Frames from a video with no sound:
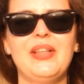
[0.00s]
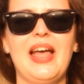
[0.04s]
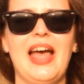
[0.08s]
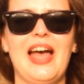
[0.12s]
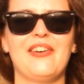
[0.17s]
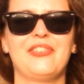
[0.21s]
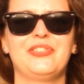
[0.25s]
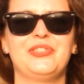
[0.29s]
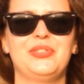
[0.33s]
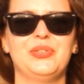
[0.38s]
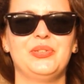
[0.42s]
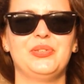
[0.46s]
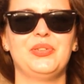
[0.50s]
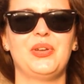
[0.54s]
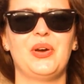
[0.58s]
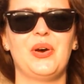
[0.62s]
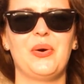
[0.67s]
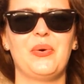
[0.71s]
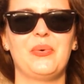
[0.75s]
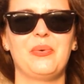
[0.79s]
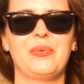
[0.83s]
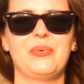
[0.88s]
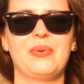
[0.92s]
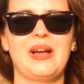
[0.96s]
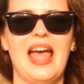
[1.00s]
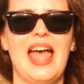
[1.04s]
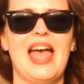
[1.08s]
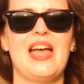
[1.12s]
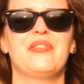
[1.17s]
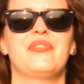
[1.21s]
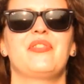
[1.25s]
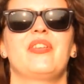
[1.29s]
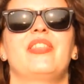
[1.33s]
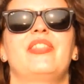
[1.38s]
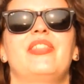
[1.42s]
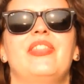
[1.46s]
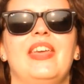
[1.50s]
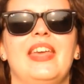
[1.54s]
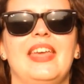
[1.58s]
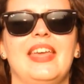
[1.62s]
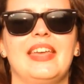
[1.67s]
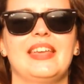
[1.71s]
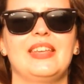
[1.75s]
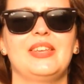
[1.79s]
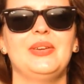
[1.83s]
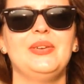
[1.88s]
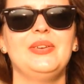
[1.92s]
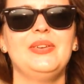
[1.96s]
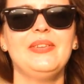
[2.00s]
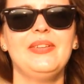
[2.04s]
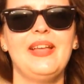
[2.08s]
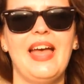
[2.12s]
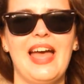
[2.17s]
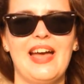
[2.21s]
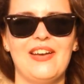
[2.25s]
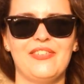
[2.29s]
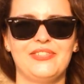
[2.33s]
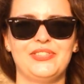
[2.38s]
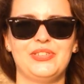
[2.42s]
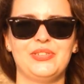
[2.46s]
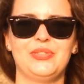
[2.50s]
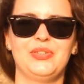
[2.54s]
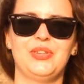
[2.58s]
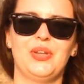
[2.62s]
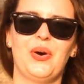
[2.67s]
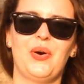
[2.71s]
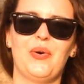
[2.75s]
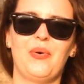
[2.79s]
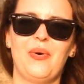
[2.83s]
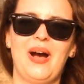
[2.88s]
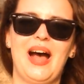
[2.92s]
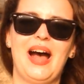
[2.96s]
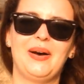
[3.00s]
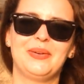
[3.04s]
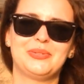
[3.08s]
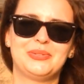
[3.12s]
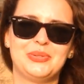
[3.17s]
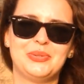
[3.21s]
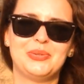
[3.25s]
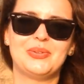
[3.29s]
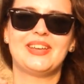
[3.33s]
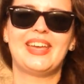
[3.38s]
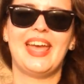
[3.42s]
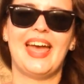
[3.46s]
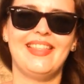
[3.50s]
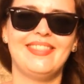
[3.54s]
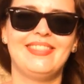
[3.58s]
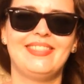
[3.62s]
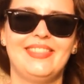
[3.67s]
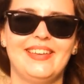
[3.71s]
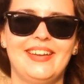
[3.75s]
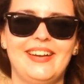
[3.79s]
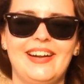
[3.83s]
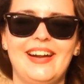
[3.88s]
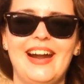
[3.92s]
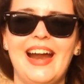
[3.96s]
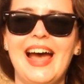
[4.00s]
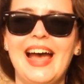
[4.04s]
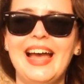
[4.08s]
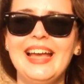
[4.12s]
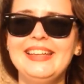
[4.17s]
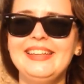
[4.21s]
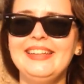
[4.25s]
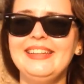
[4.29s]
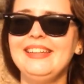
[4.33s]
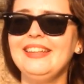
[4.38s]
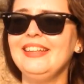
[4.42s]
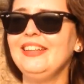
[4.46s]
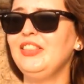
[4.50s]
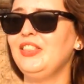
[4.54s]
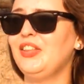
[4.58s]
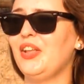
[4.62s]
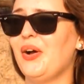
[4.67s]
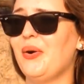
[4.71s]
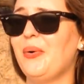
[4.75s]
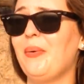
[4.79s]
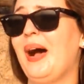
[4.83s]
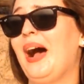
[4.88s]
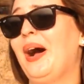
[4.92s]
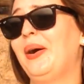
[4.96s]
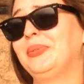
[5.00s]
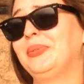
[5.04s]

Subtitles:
don't have to know everything. You don't have to know how to get there. I didn't know